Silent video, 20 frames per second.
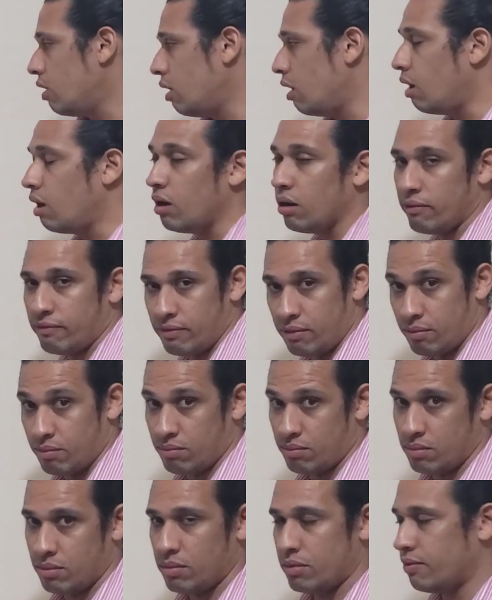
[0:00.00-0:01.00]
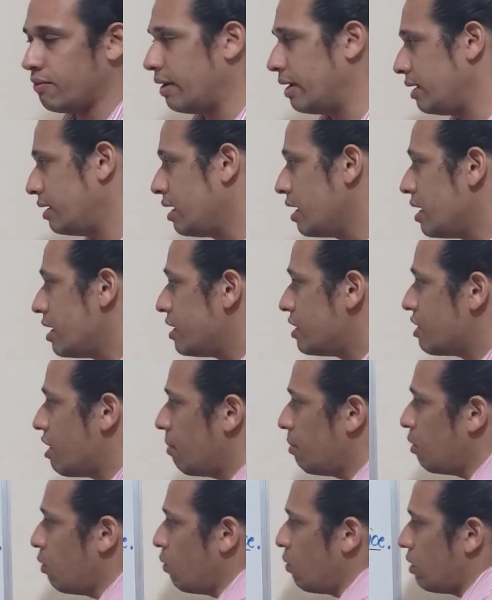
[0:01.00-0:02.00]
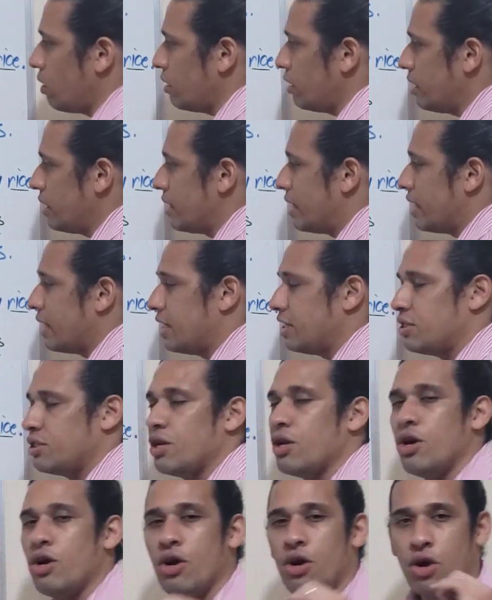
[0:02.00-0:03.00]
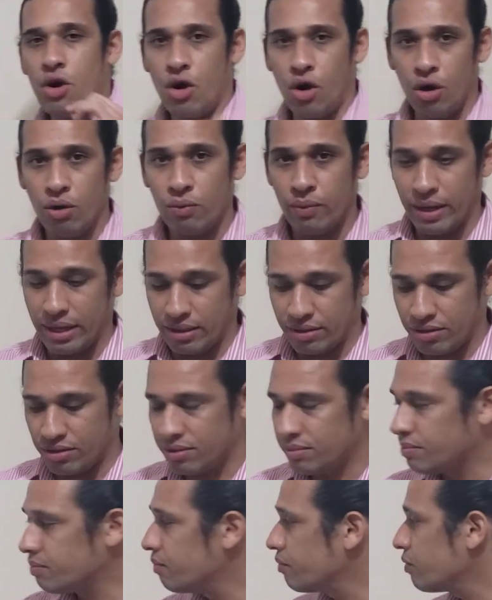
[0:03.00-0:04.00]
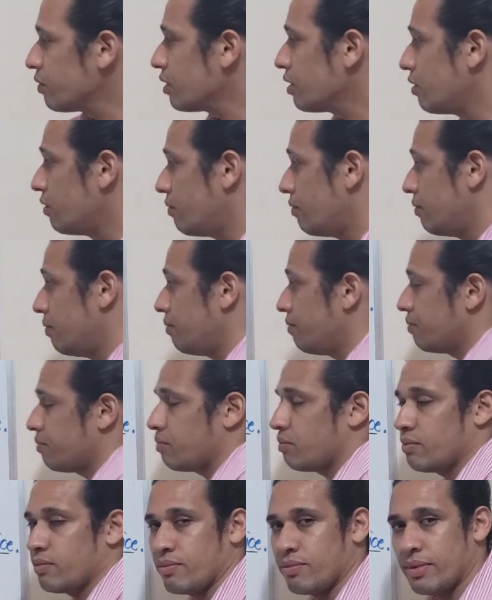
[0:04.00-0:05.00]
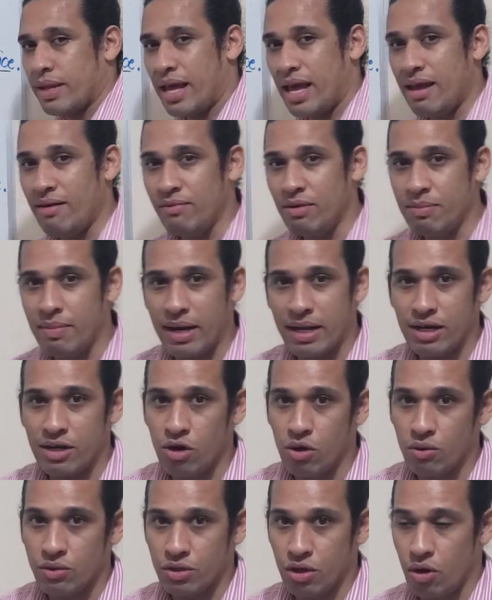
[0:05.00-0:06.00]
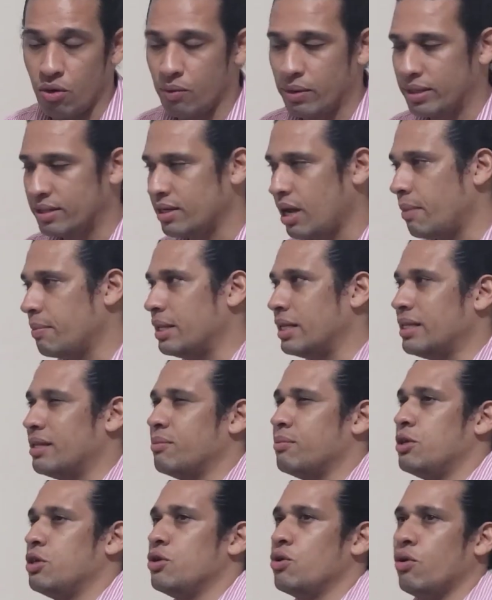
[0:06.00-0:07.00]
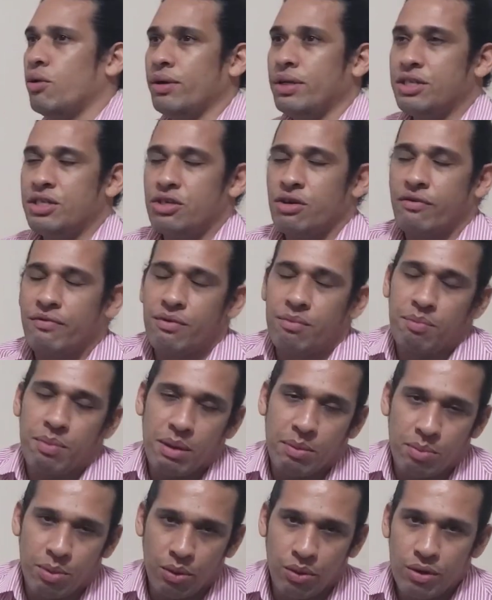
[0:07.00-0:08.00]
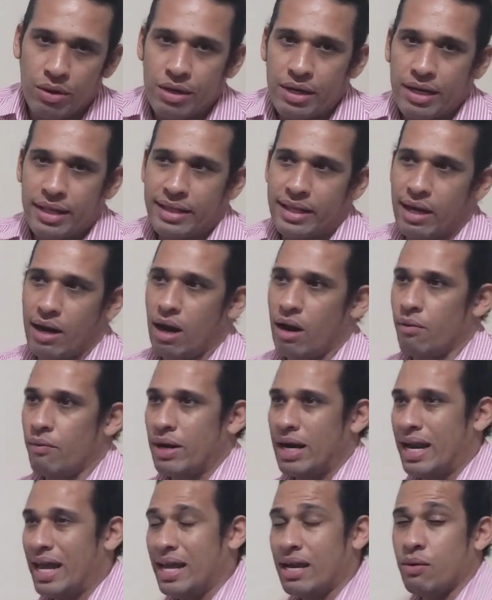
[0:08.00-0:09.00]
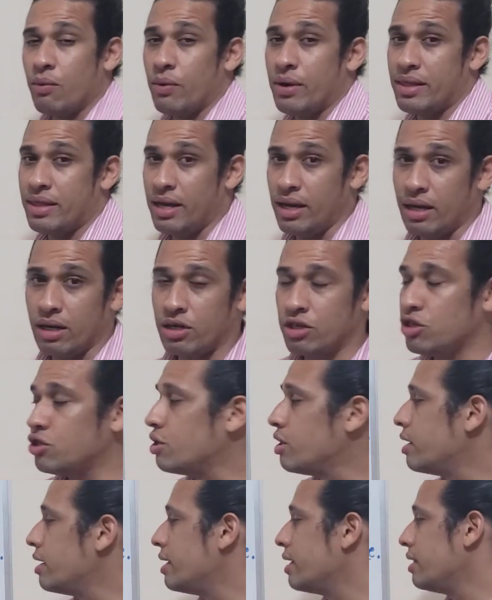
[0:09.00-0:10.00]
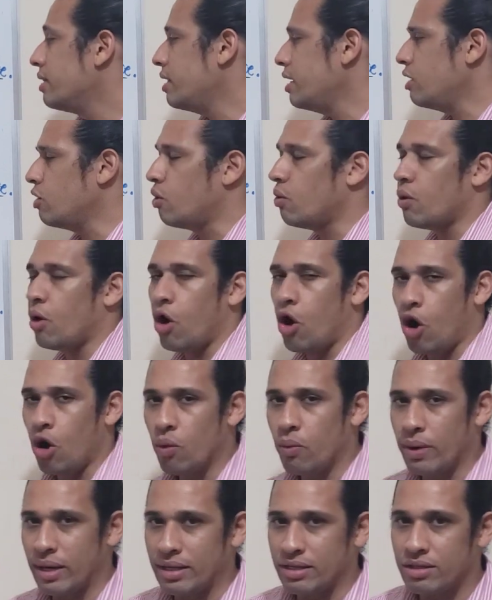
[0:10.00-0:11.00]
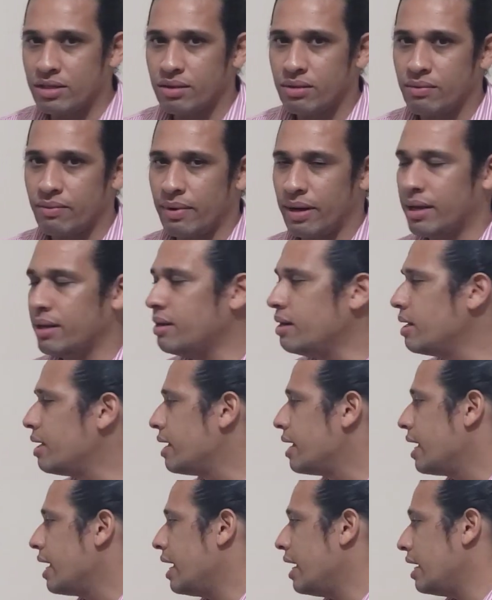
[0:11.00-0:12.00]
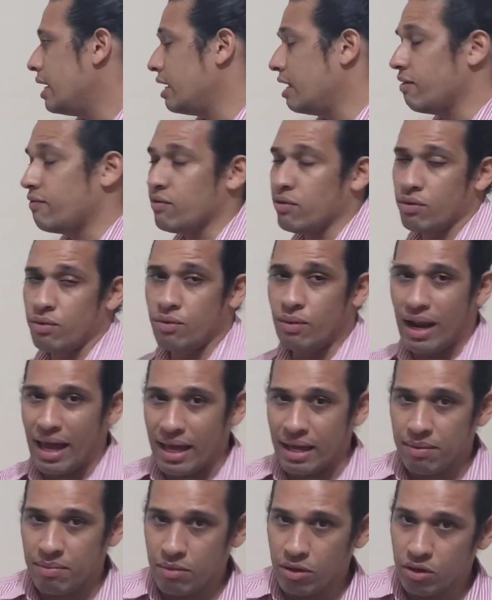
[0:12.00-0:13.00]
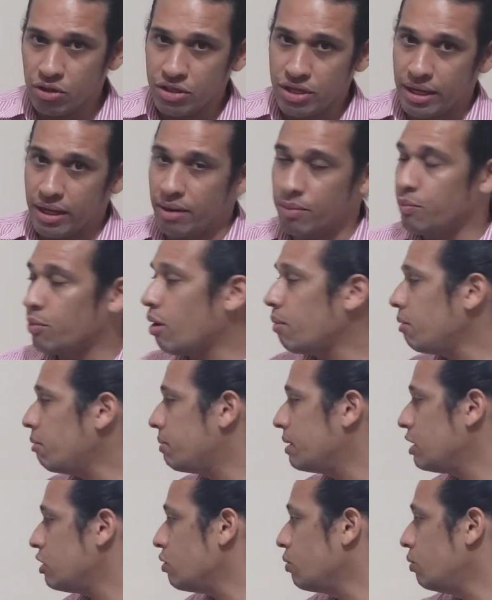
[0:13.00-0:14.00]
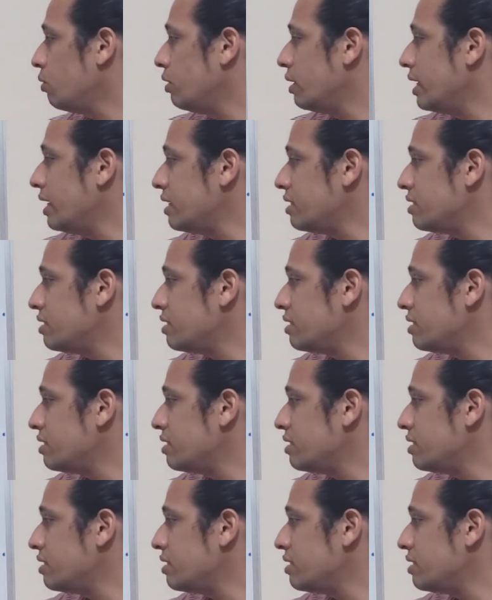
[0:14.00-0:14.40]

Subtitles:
all of them, right? Number 1 is always. Everybody knows always. The majority of the people that are related with English, they know always, right? And if you like music, probably you will